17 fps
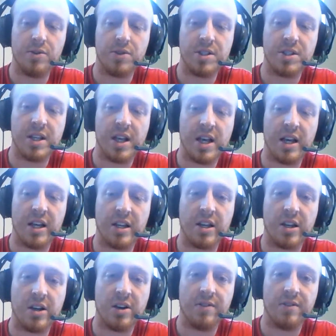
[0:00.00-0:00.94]
Those
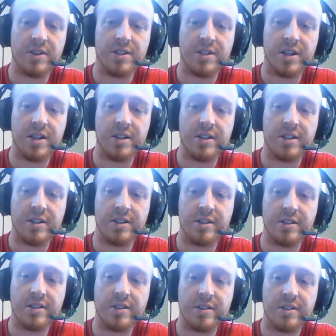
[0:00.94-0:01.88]
side
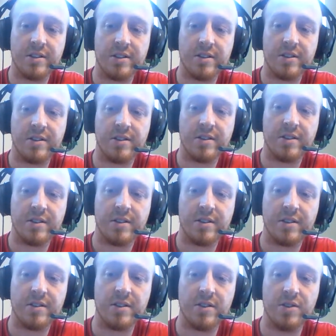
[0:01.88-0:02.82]
conversations,
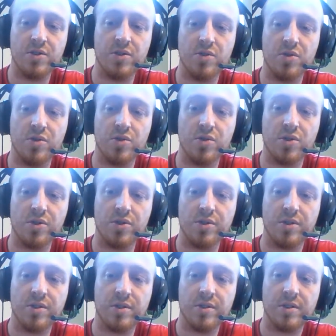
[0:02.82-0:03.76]
the new rule.